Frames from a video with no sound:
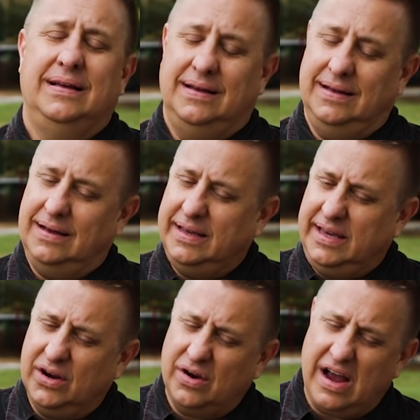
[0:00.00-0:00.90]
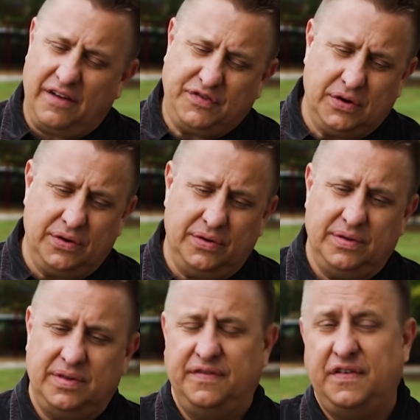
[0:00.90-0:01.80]
a year
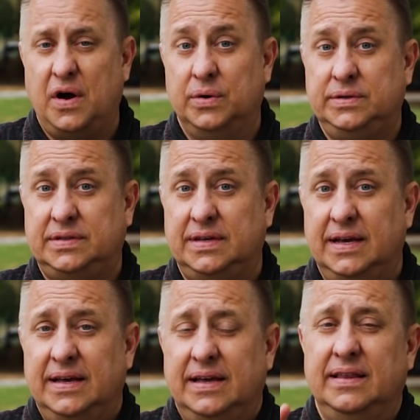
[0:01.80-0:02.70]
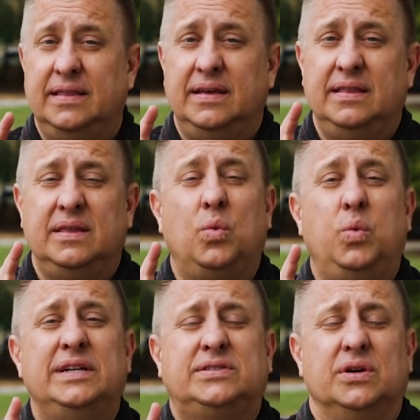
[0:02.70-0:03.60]
after the vote, in the
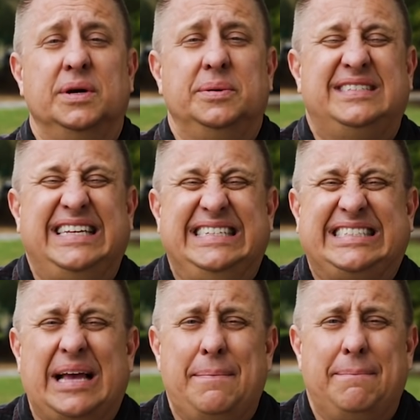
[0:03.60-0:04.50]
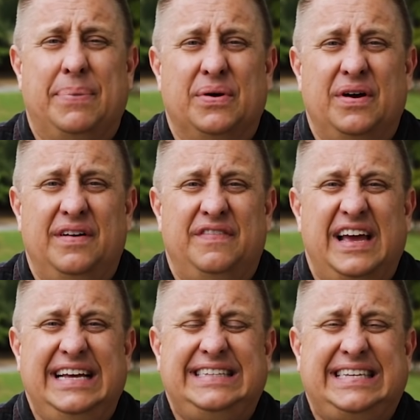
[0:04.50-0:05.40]
winter, it was December of
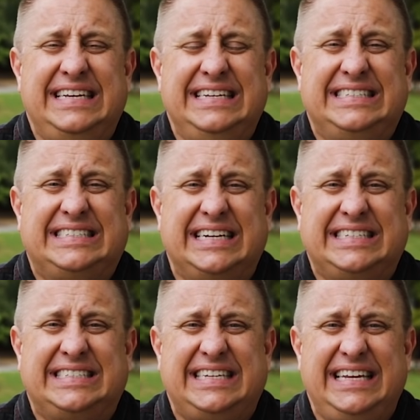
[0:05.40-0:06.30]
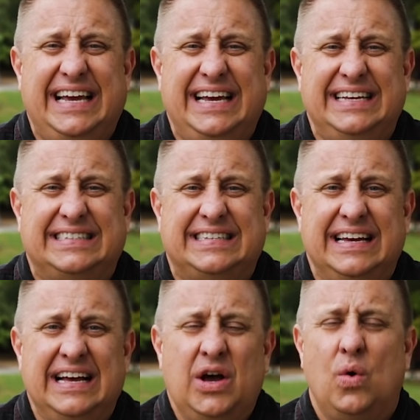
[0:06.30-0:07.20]
1868,
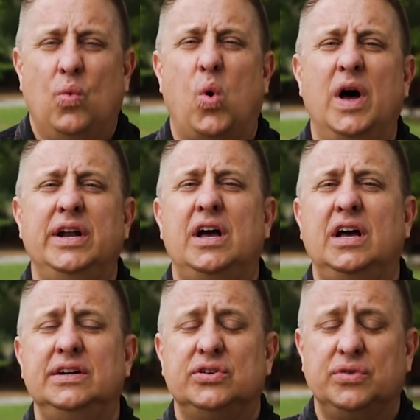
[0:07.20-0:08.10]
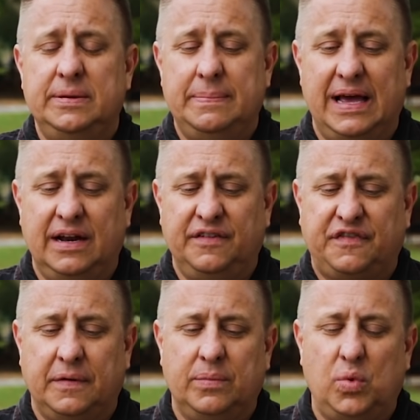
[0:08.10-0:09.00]
100 men
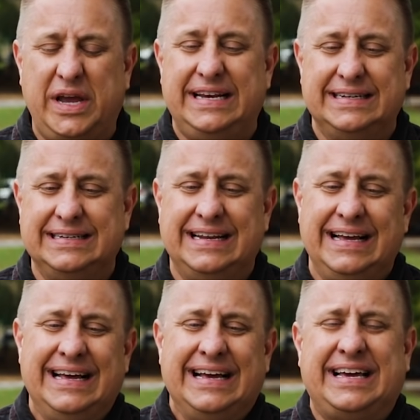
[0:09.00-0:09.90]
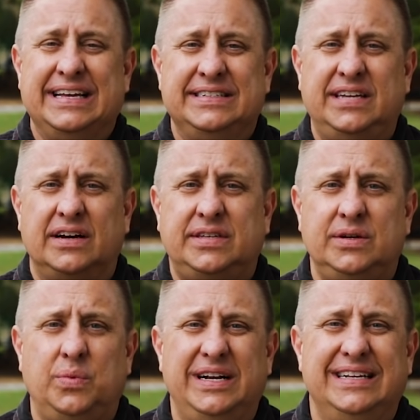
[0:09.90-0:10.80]
from Wheaton
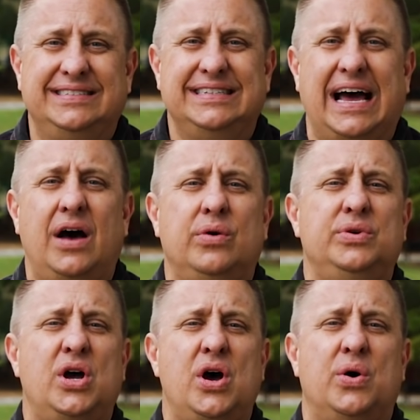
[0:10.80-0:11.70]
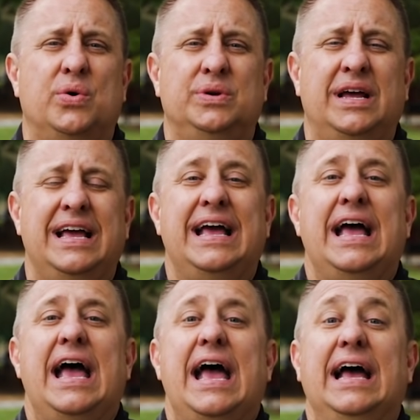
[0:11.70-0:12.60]
conducted what is now known
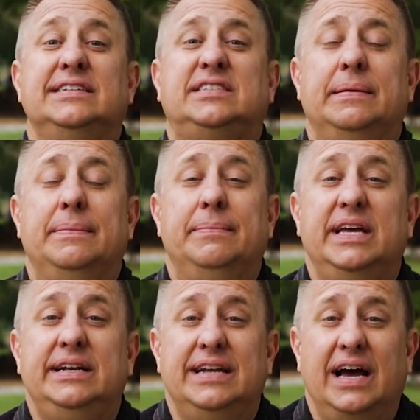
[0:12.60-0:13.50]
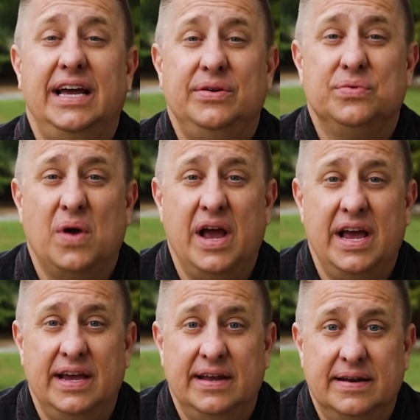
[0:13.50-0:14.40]
as the Midnight
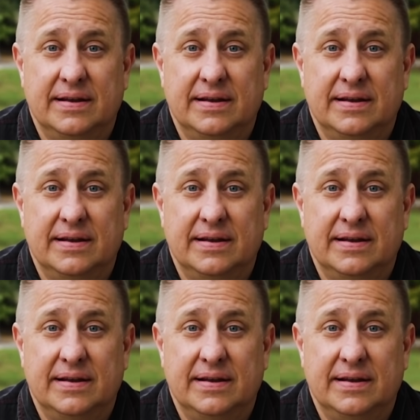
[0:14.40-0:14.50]
Raid.